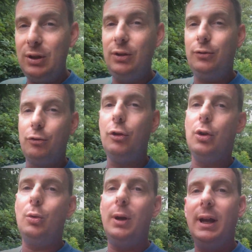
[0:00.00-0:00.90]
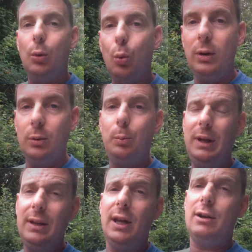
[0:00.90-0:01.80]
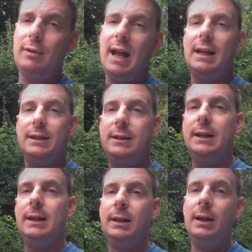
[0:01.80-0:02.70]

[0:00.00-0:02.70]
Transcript: it as true, it will be their reality.